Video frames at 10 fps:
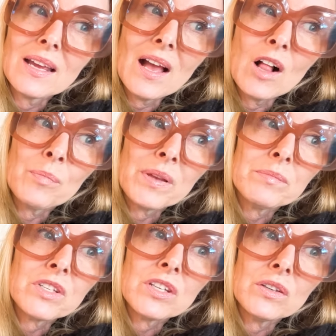help
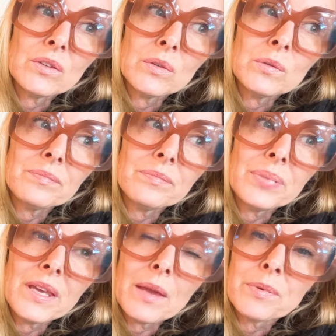him to
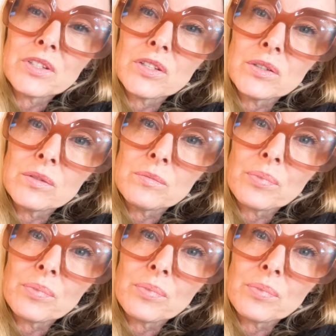be able to